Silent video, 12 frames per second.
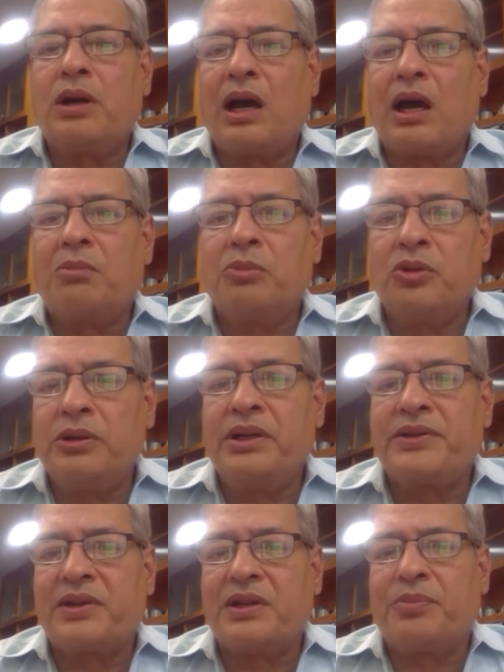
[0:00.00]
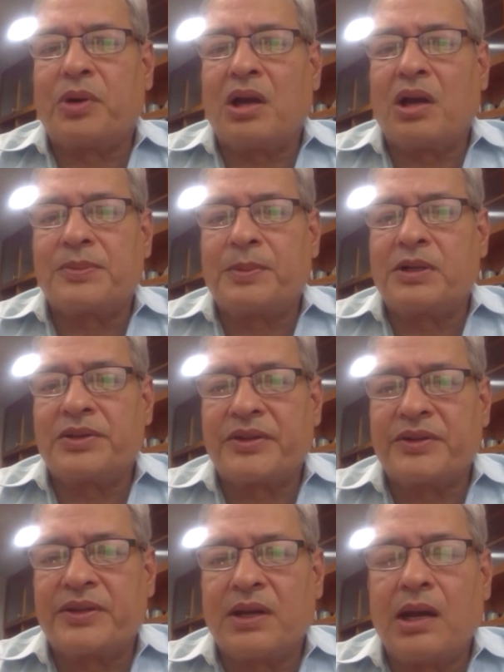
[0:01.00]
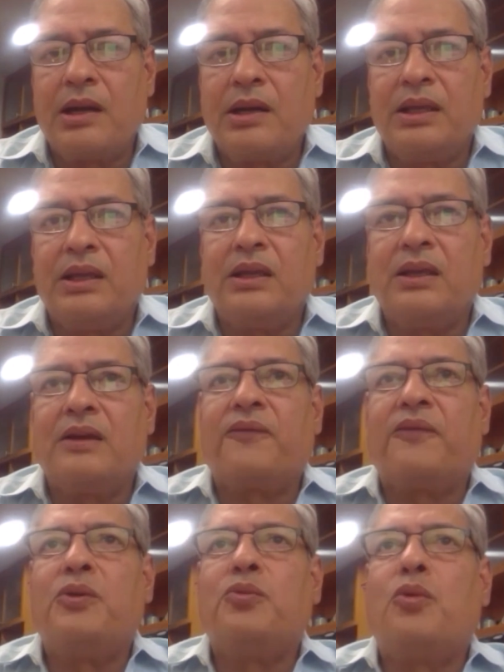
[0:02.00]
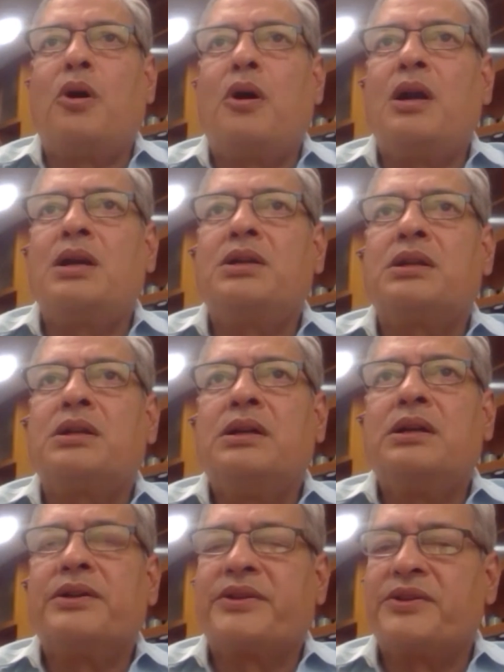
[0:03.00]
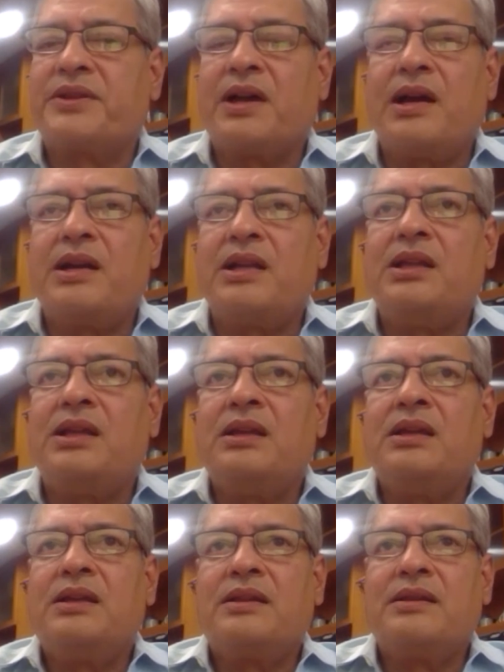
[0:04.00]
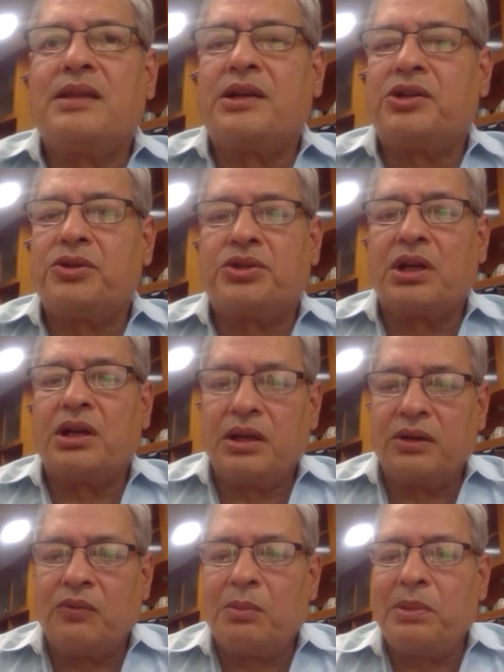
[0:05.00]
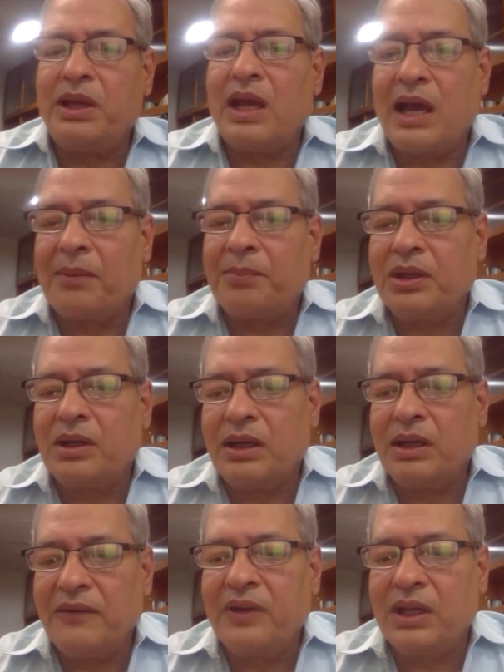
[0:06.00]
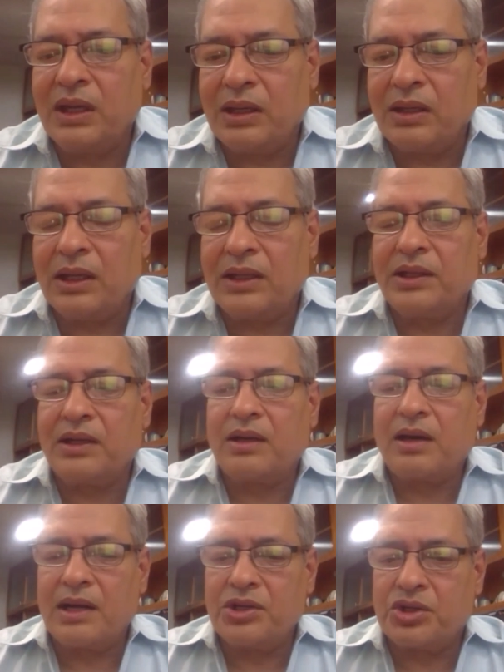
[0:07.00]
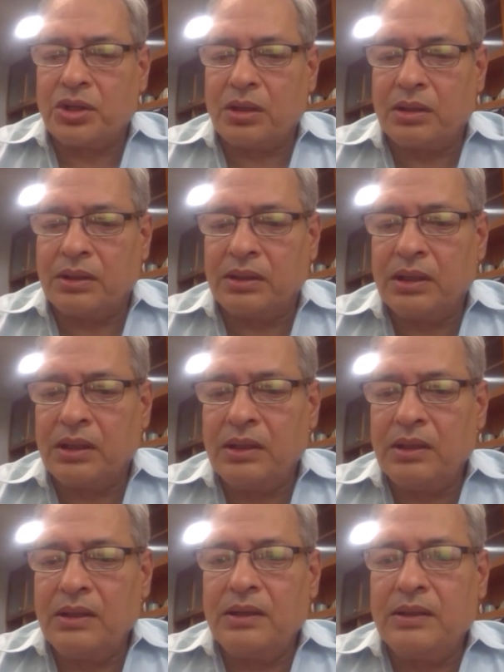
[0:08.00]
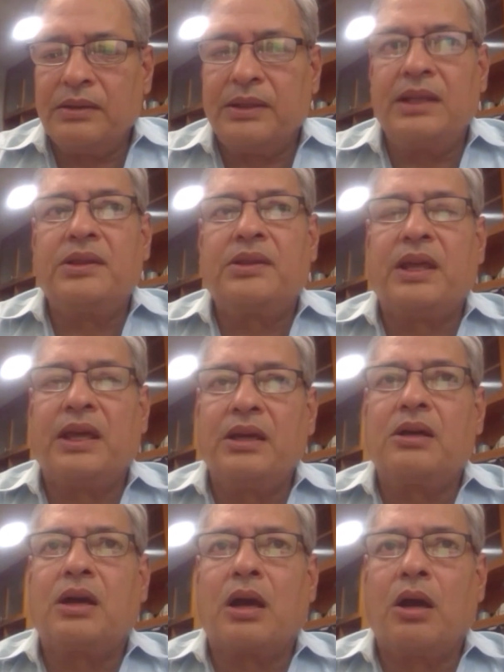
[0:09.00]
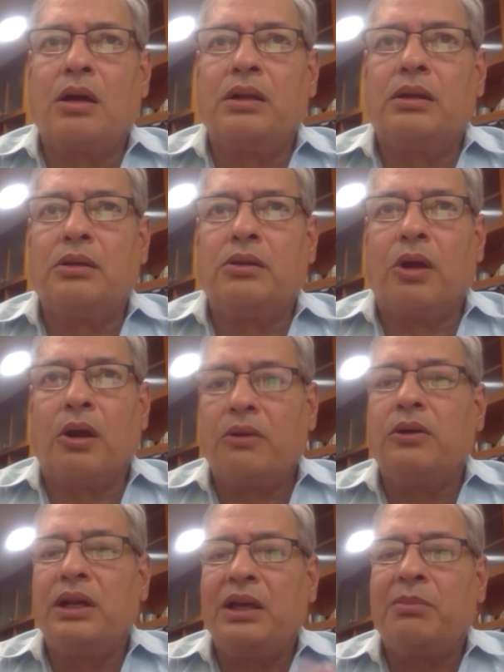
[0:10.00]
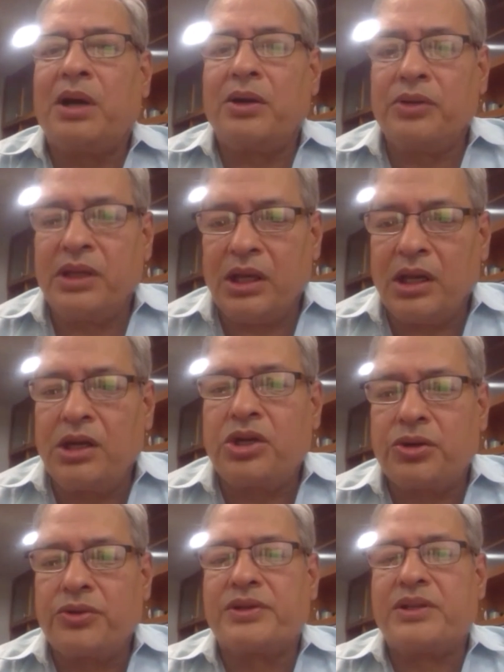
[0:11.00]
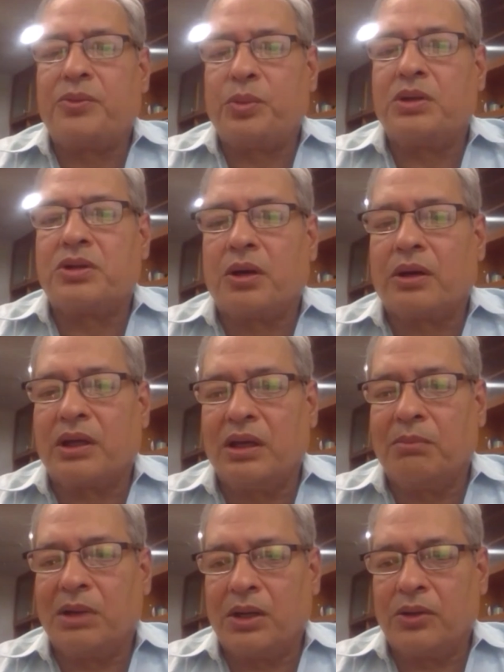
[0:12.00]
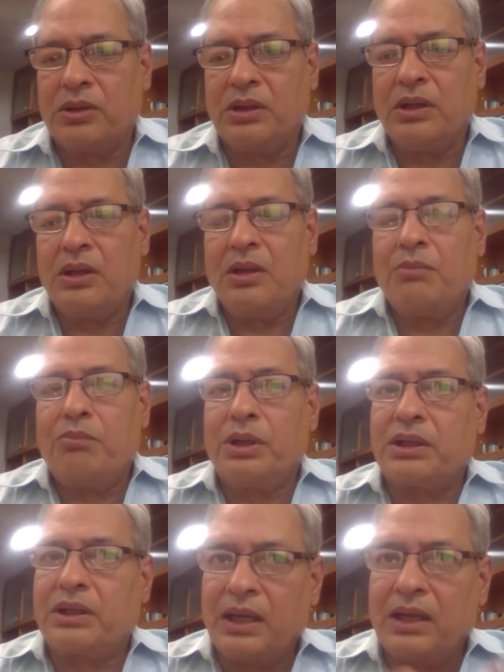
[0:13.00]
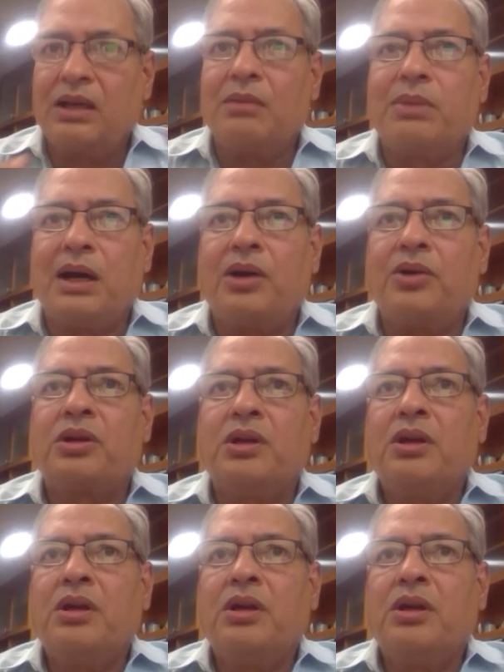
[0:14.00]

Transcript: harmonious and prosperous society, if you want a society that your children will be happier living in and their grandchildren, then think not only about the issues that we're talking about, but think about